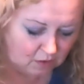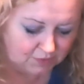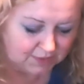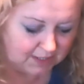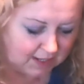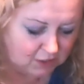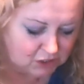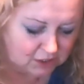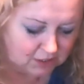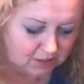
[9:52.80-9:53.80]
to
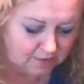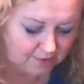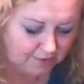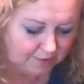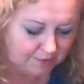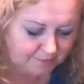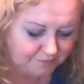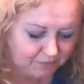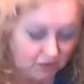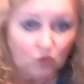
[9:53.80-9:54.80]
action,
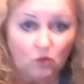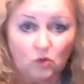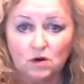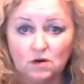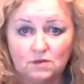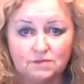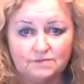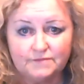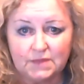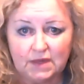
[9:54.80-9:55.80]
or
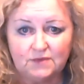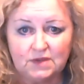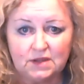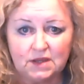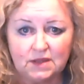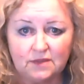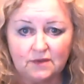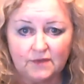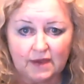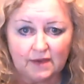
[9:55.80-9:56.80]
even in
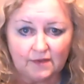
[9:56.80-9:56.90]
this case